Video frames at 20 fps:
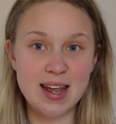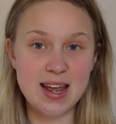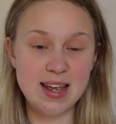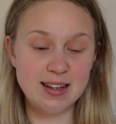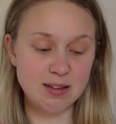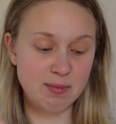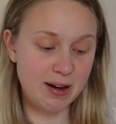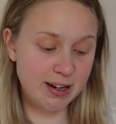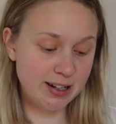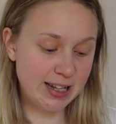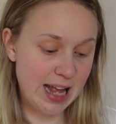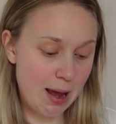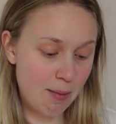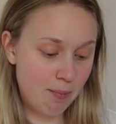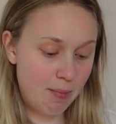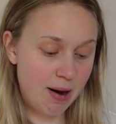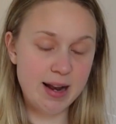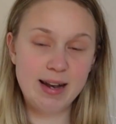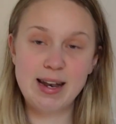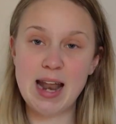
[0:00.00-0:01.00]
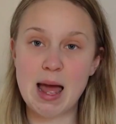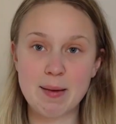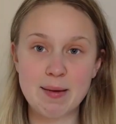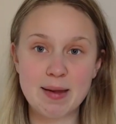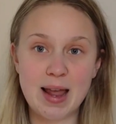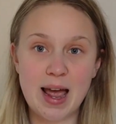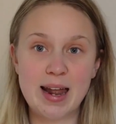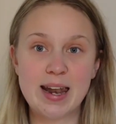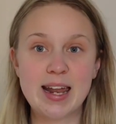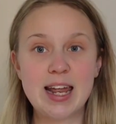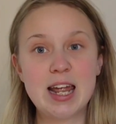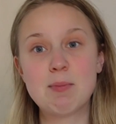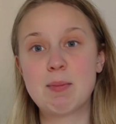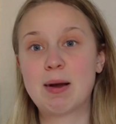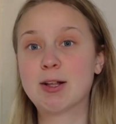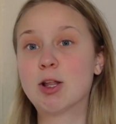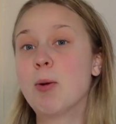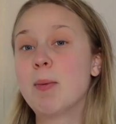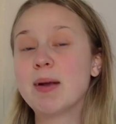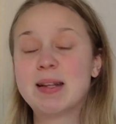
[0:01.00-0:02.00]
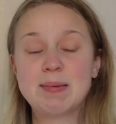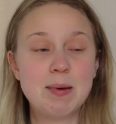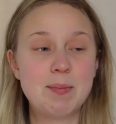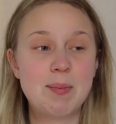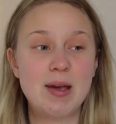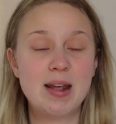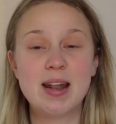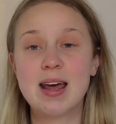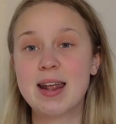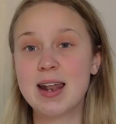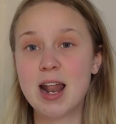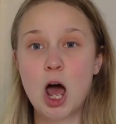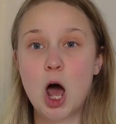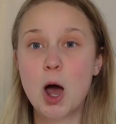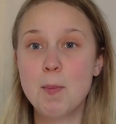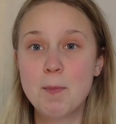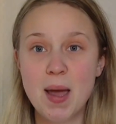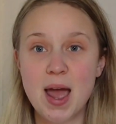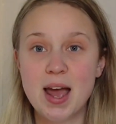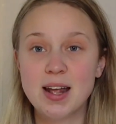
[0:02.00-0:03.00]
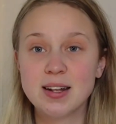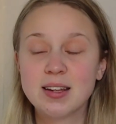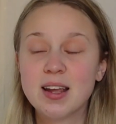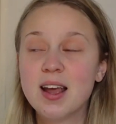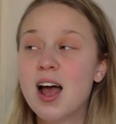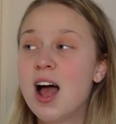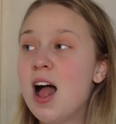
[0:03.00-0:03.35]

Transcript: is my nappy caddy, my Tommy Tippy bin and her bed.